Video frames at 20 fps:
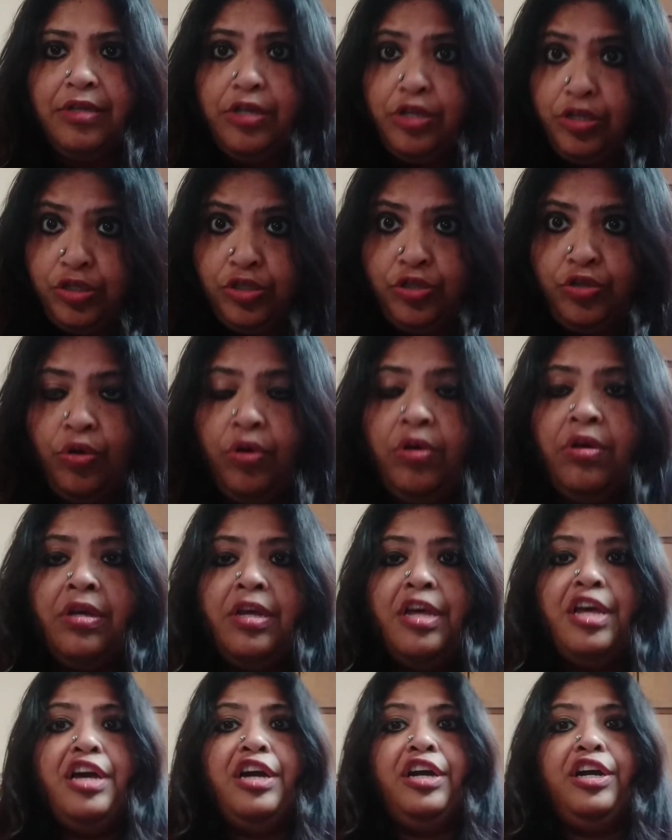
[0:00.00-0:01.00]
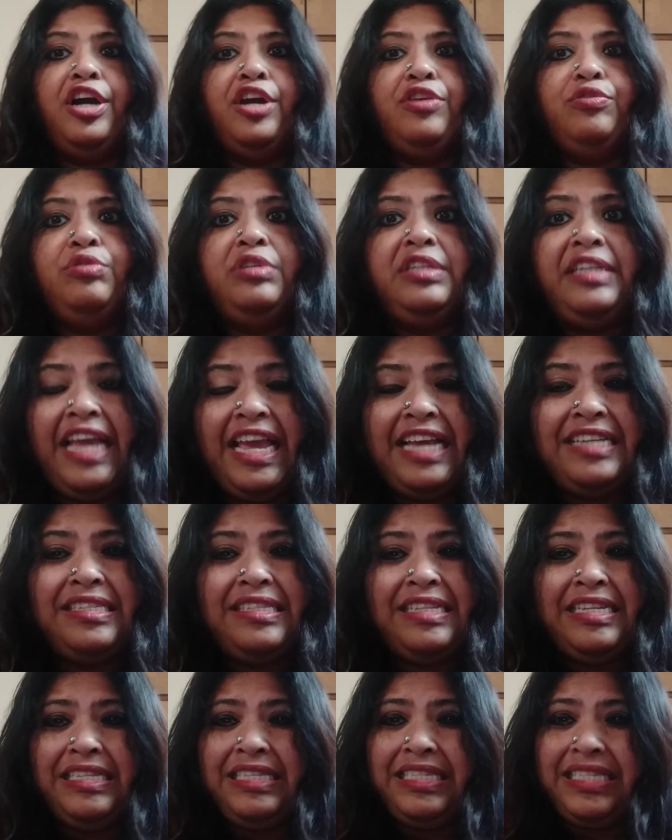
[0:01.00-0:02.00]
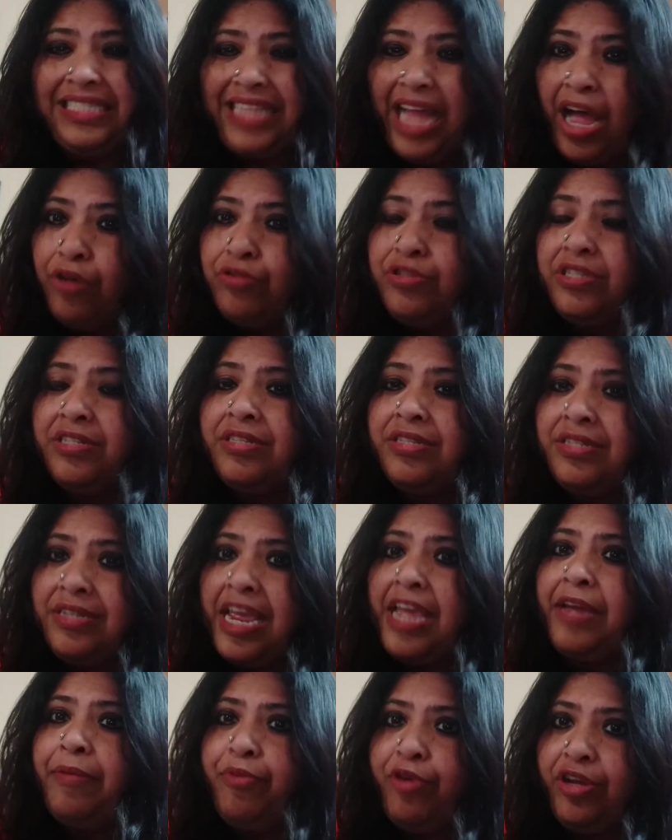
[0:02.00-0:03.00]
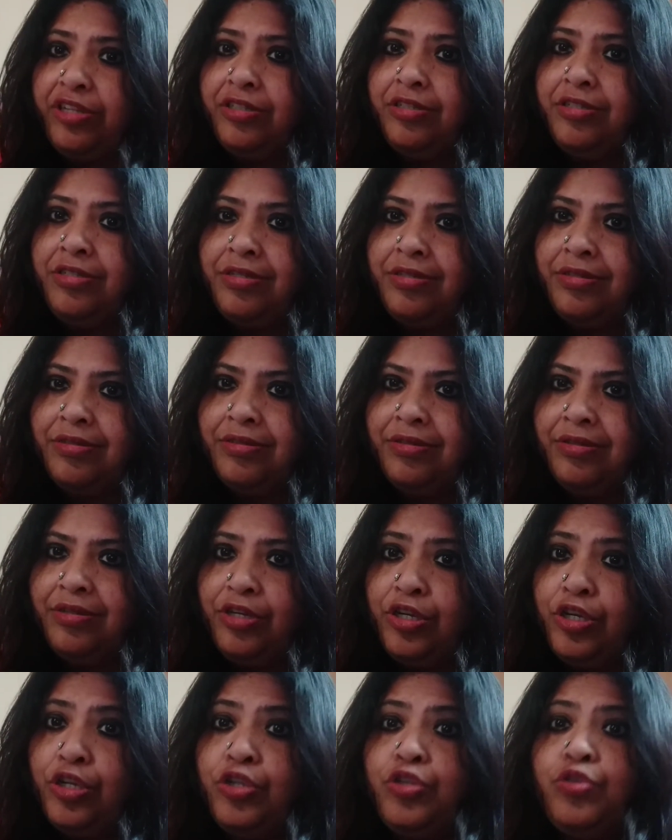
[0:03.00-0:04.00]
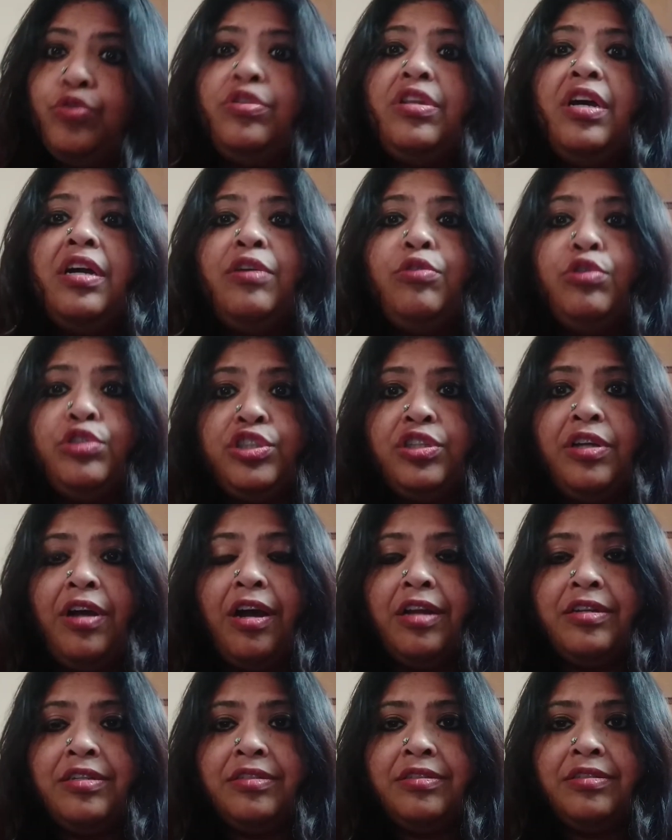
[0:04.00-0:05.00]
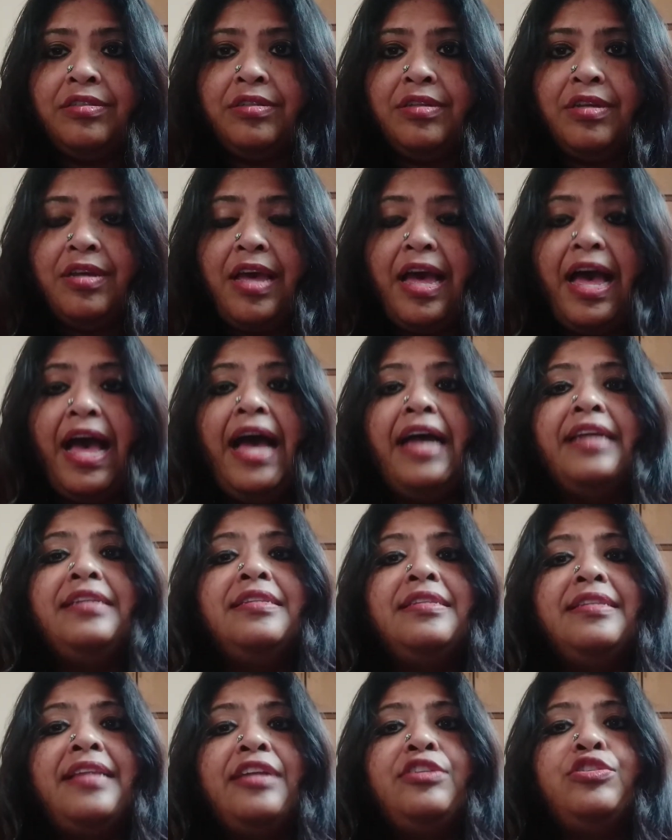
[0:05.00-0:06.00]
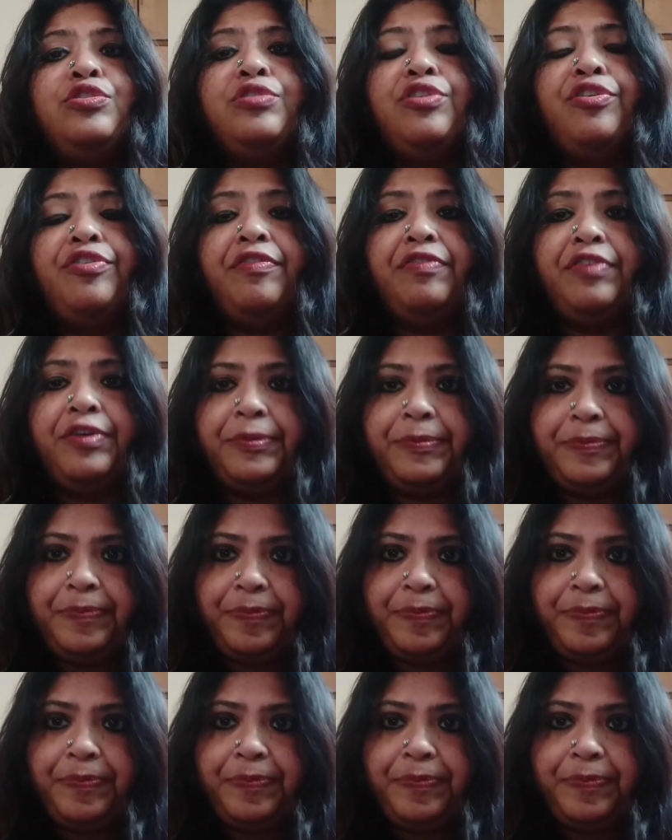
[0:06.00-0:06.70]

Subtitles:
So Garud takes these 1,000 snake brothers to the Kush garden and then to the river.